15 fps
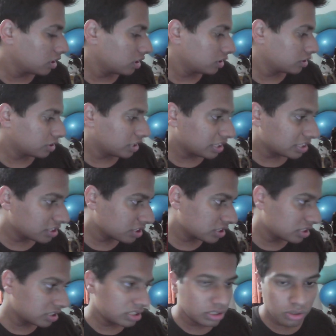So there is
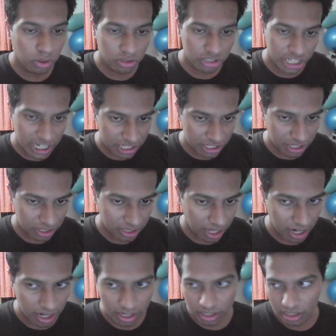no changing
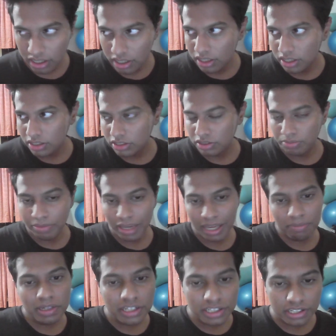that. So
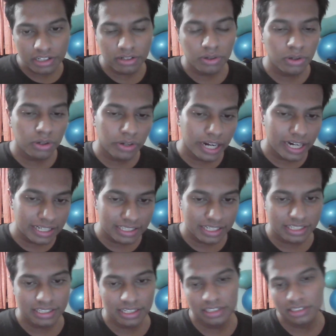maybe she'll go to
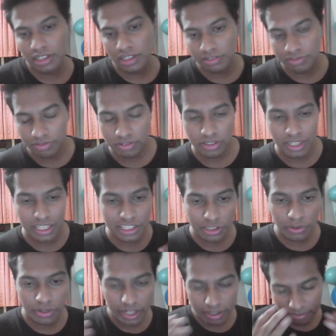86 and sort of rescue
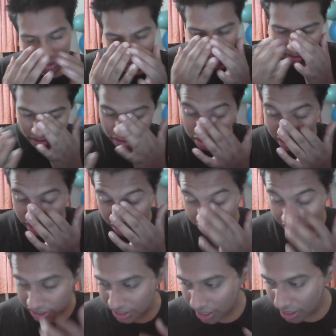him and stuff
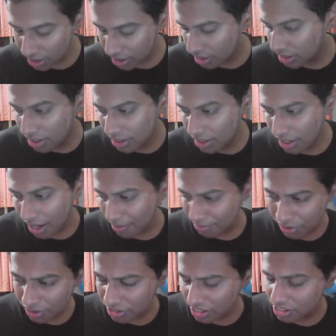like that. I'm
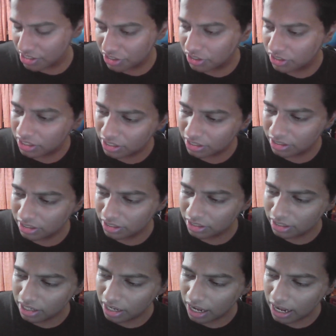not really sure.
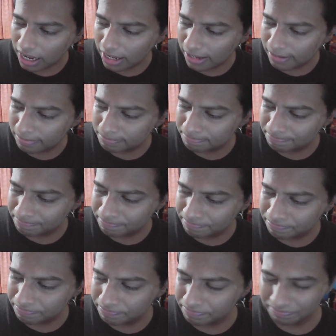
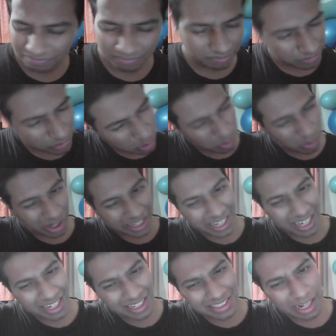What
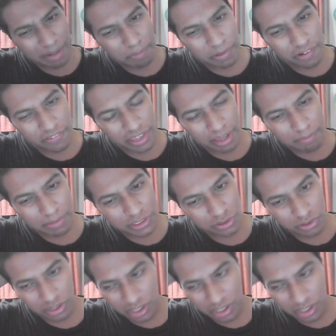else happened in the episode?